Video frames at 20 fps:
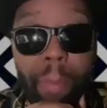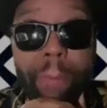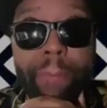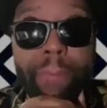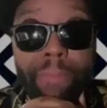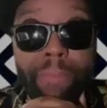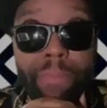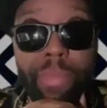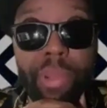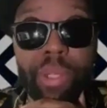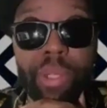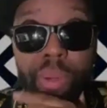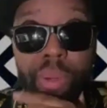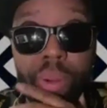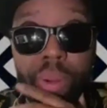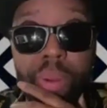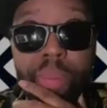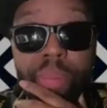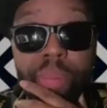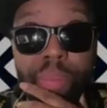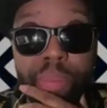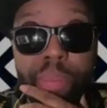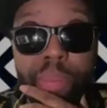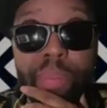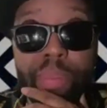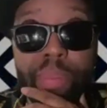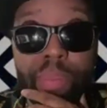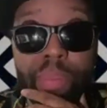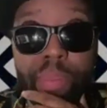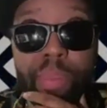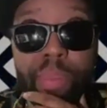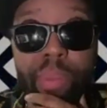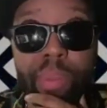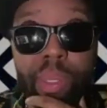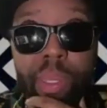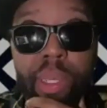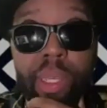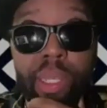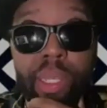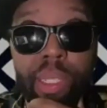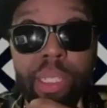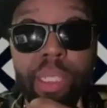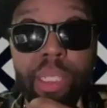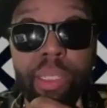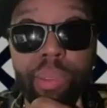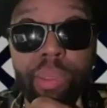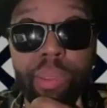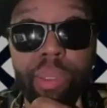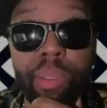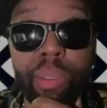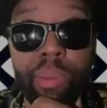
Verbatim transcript: I'm here doing a movie. You know what I'm saying?